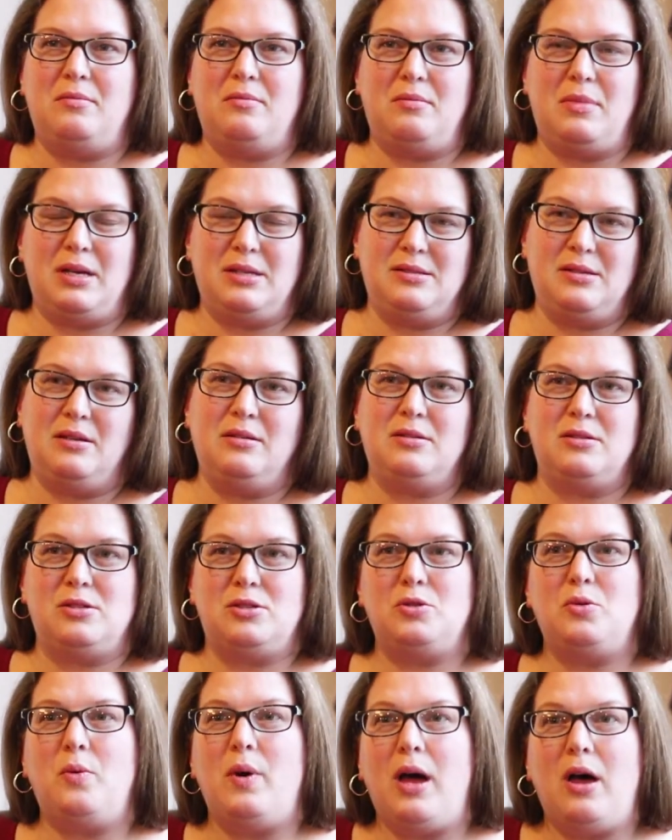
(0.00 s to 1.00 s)
my son is
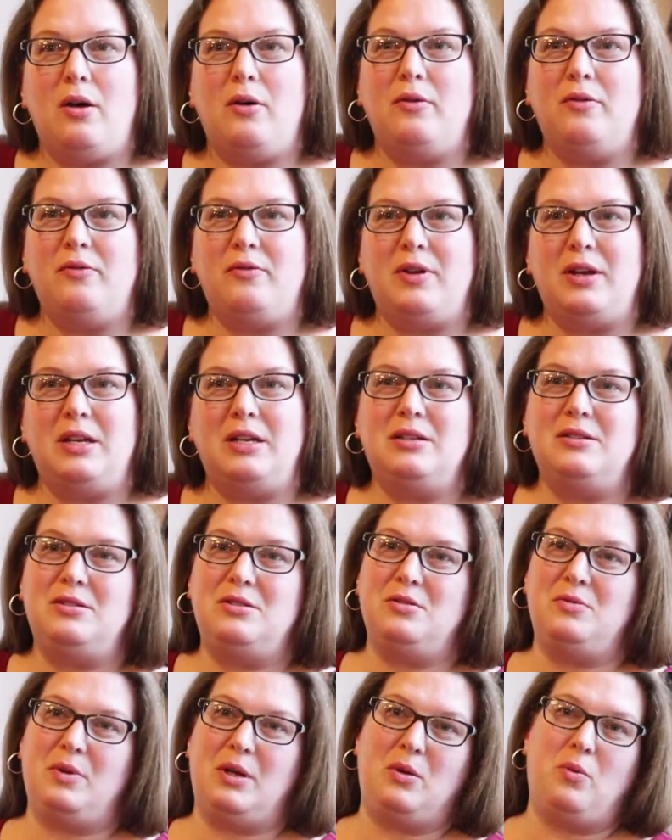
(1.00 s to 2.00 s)
12 and he's
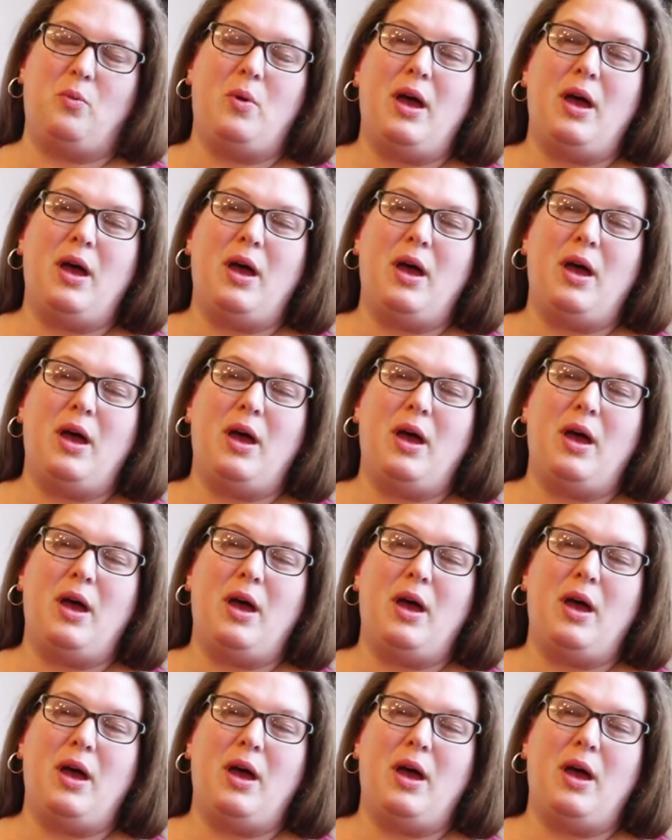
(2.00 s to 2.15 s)
doing